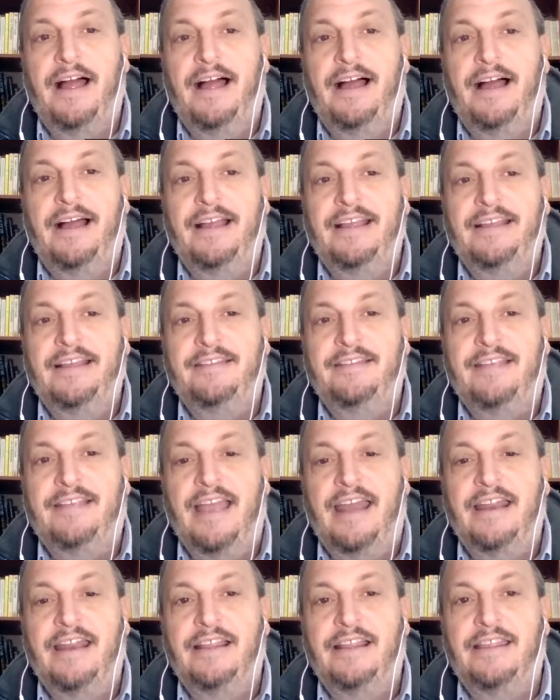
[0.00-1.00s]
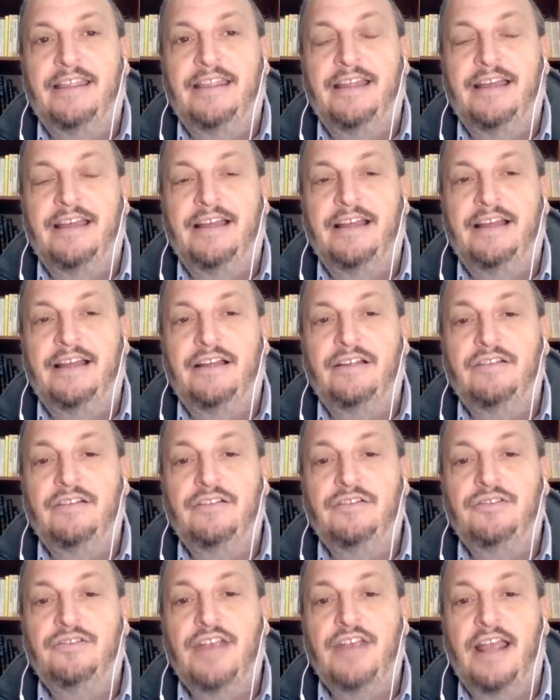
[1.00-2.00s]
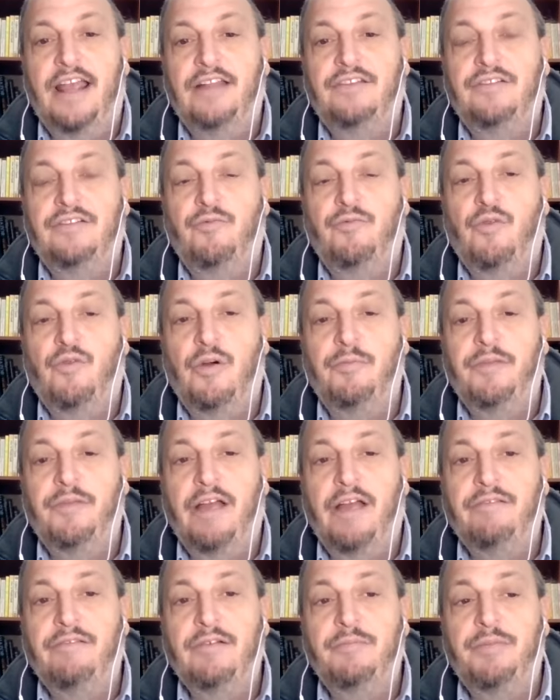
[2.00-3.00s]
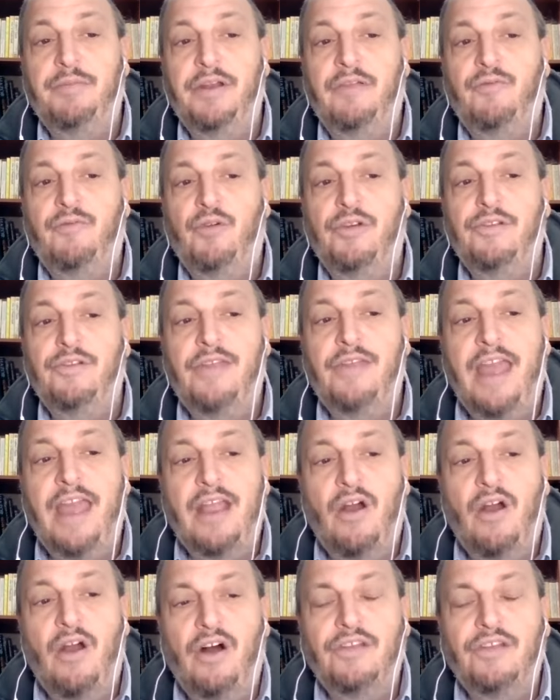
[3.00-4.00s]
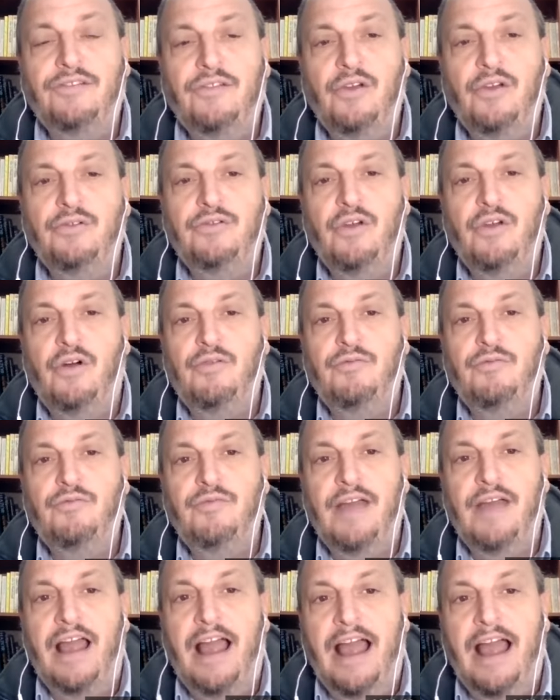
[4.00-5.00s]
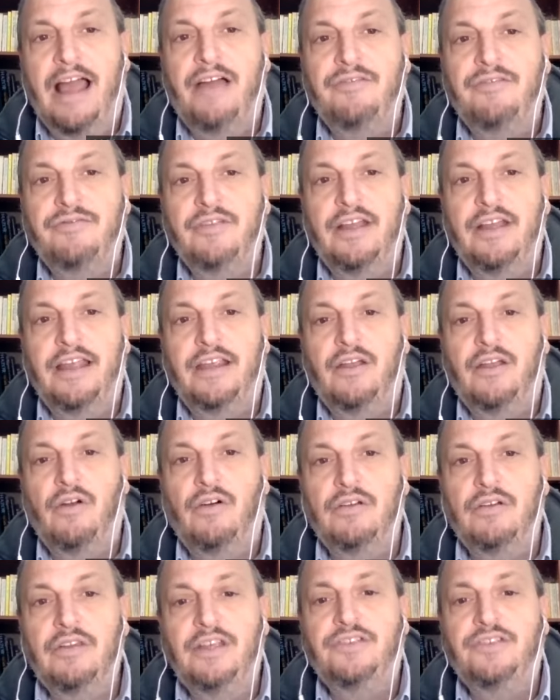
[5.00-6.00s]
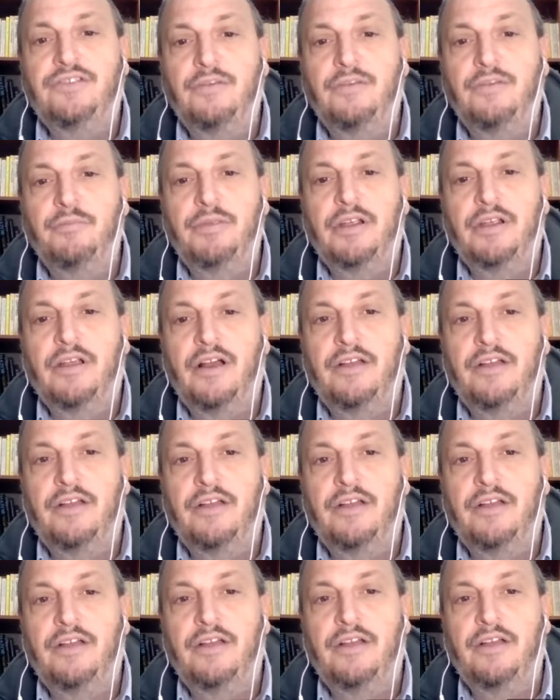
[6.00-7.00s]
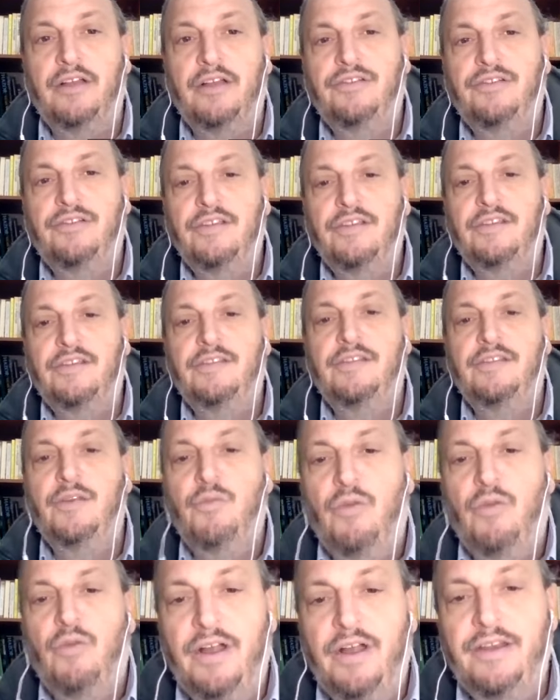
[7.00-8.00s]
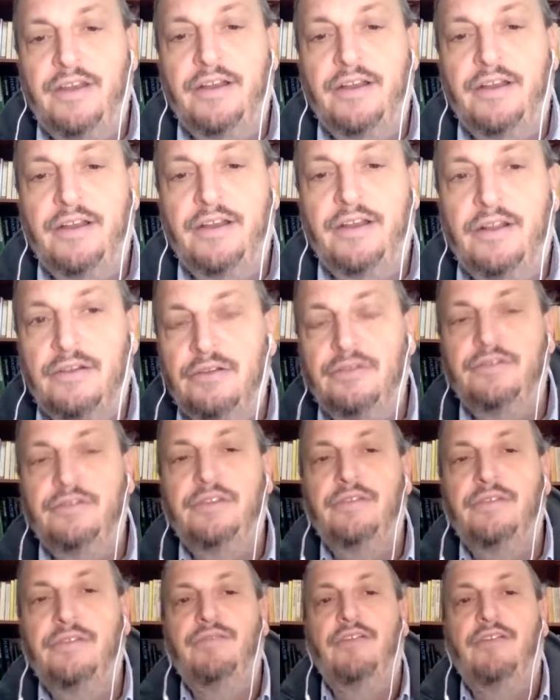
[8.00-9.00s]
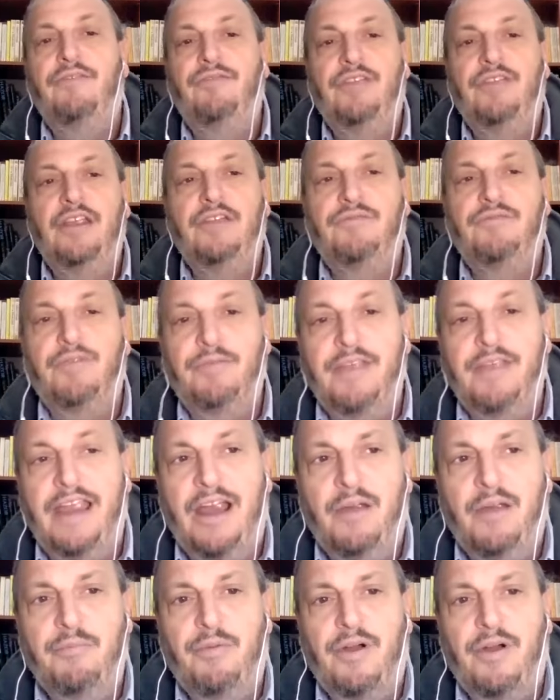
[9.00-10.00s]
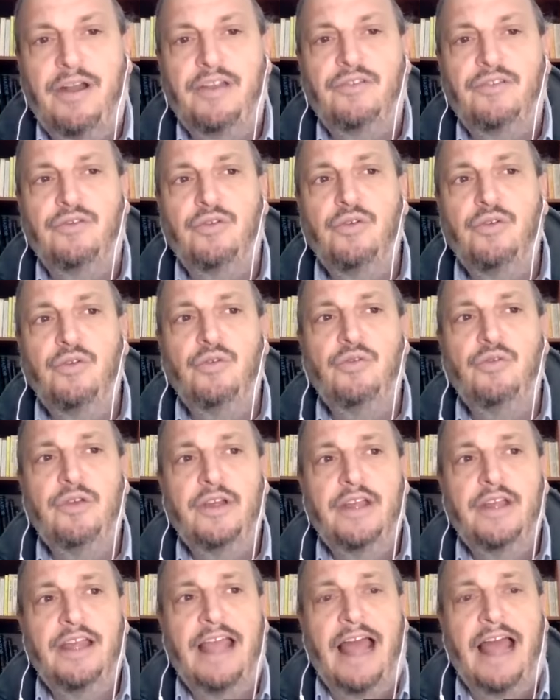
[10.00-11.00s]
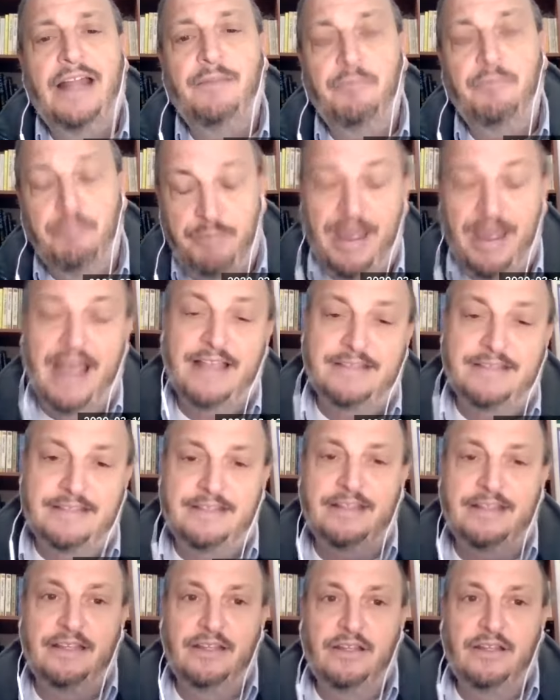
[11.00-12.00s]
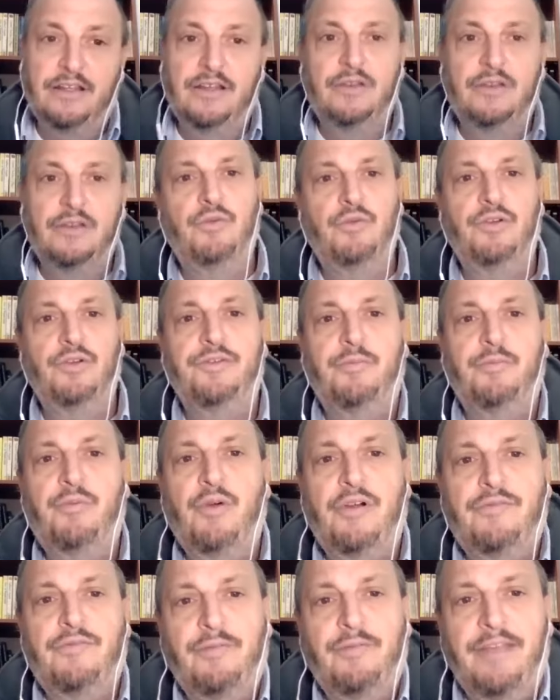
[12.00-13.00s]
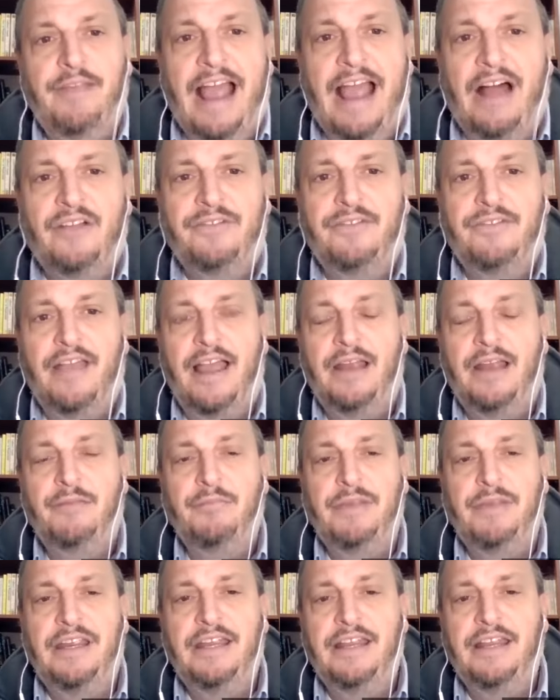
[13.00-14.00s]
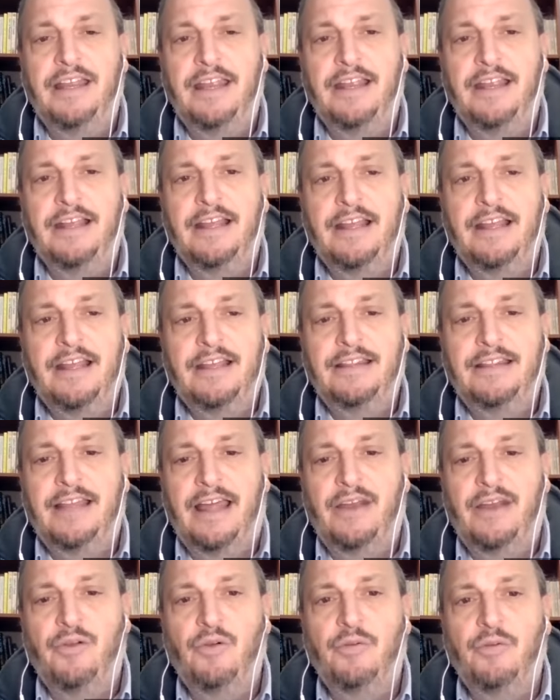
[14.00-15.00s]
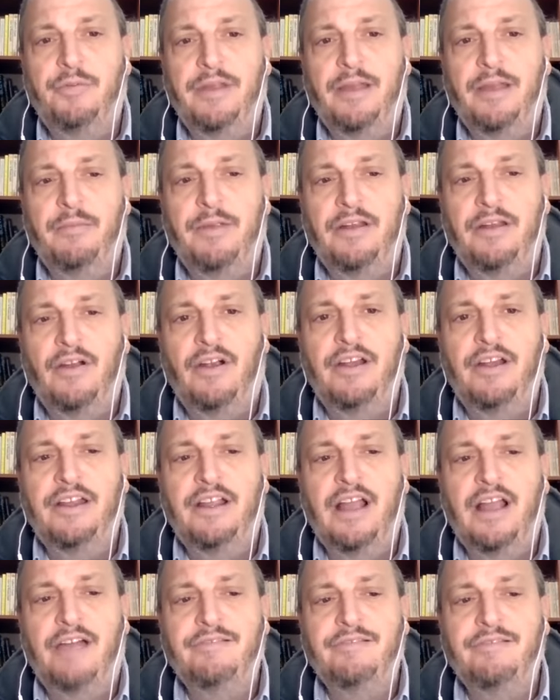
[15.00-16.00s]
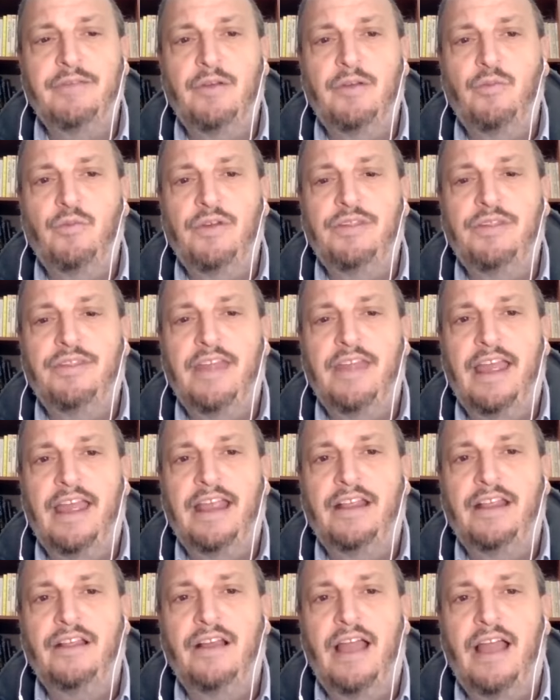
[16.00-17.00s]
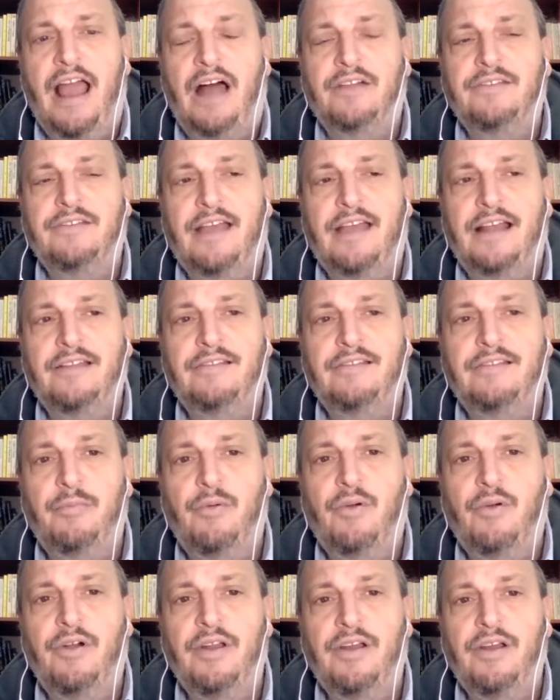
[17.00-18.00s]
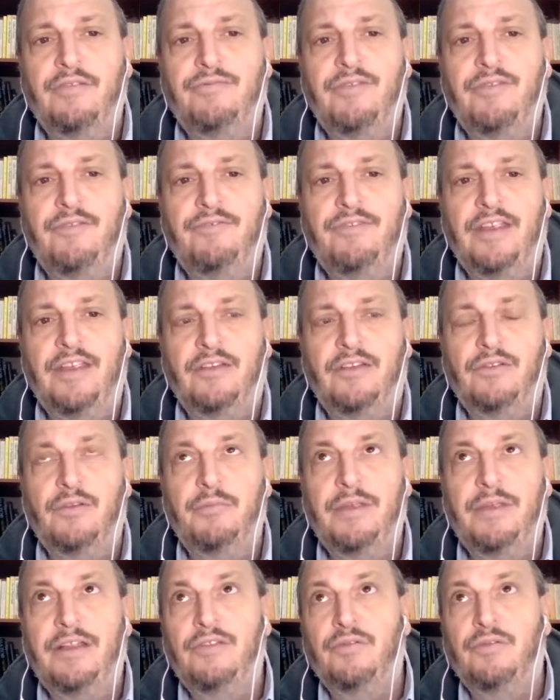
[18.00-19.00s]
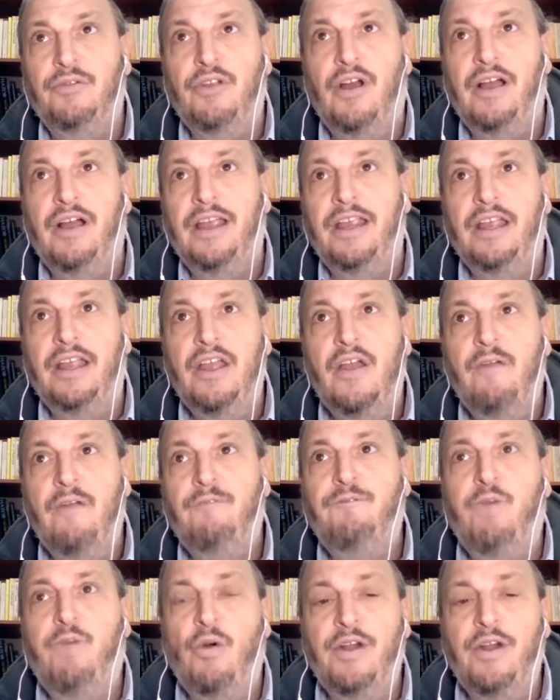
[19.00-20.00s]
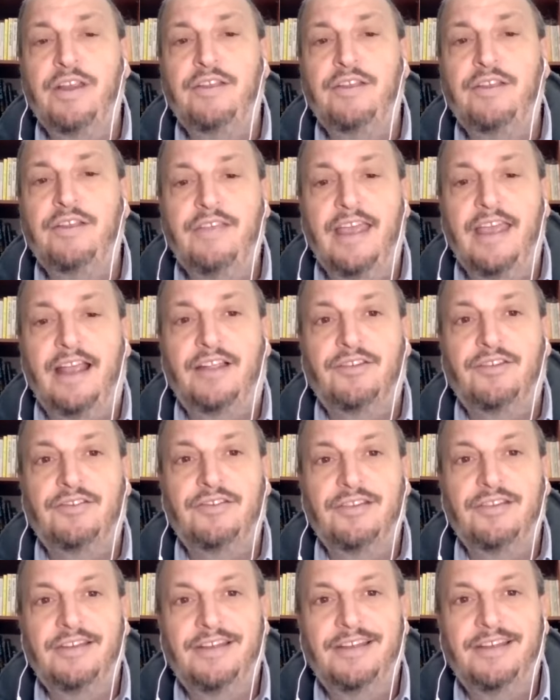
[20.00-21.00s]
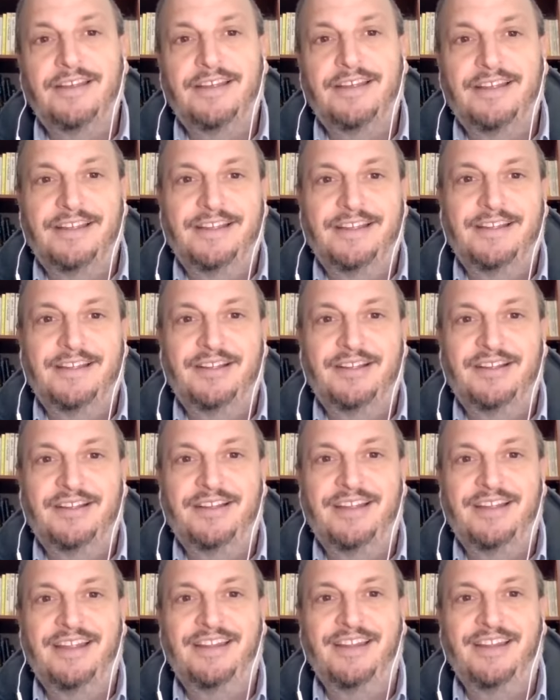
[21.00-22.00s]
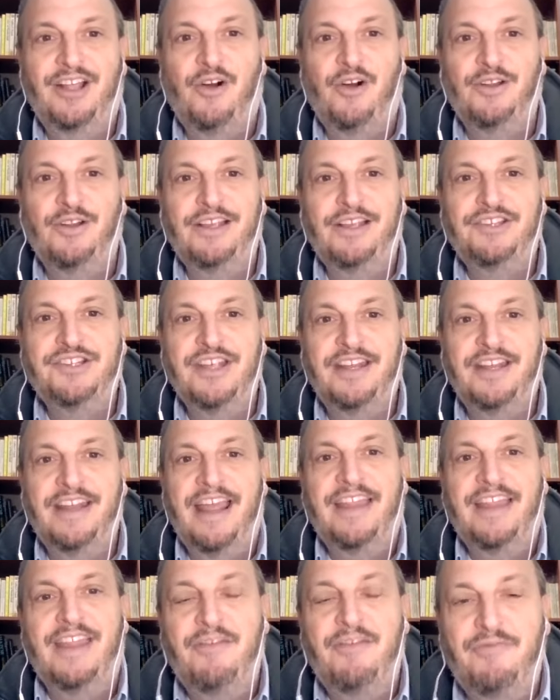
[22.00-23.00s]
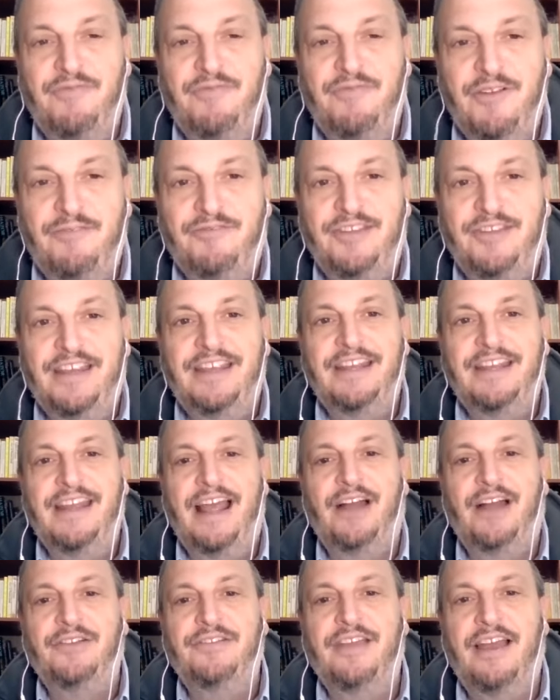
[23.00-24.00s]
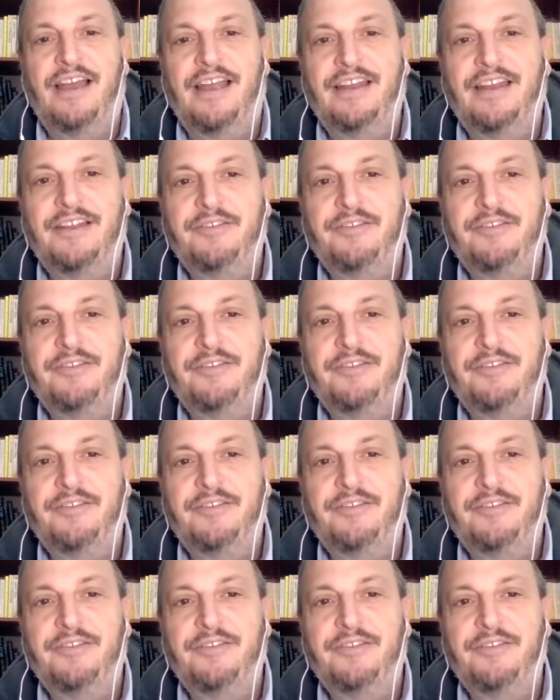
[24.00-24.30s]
is getting the chance to form the government. But of course, they also don't have a coalition because their 61 include the 15 from the Arab parties who at best will support from the outside, meaning that it will be a minority government with a outside support of 15. So it means we're talking 46 in the coalition and then 15 outside.